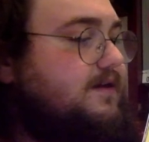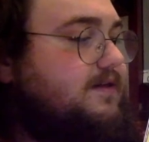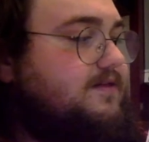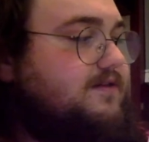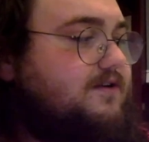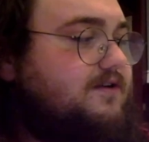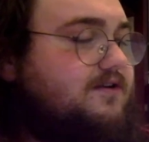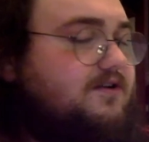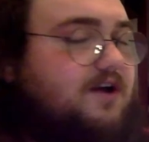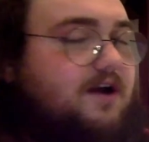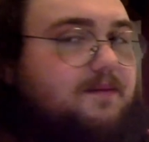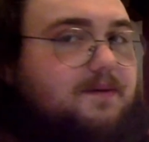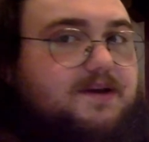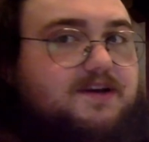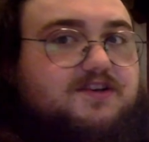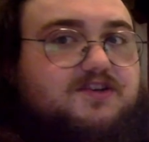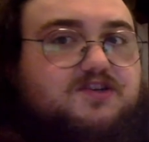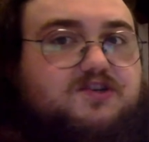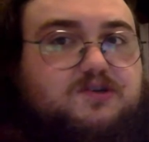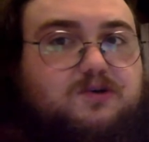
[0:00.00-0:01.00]
They're coming
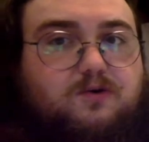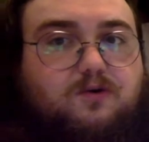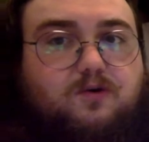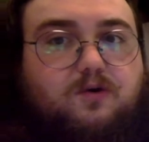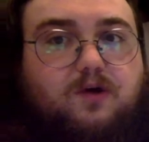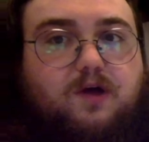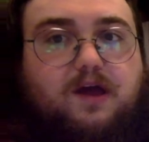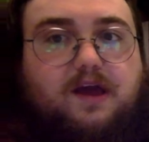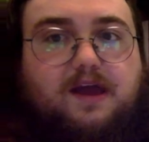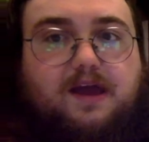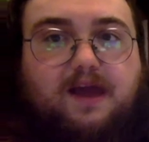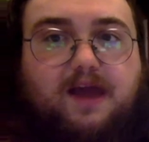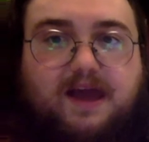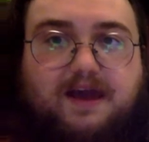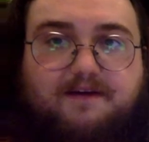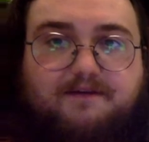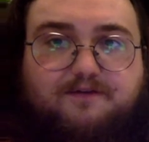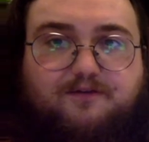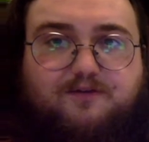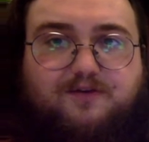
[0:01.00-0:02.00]
to school
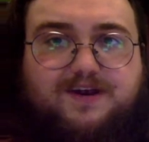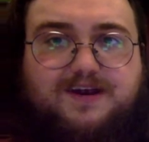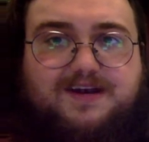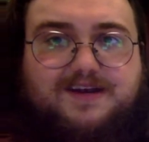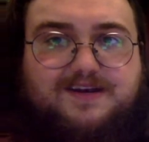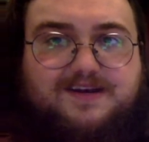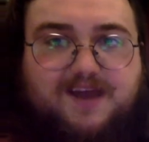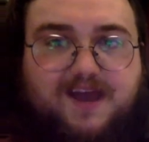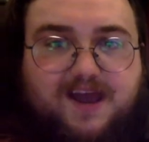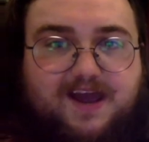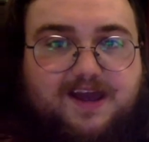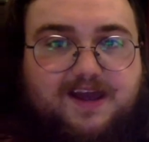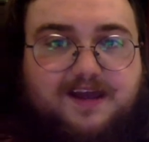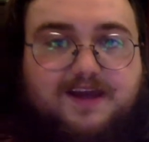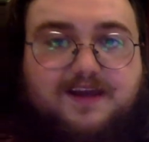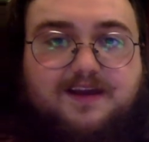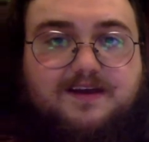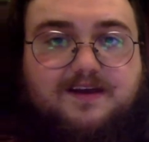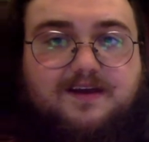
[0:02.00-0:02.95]
every day?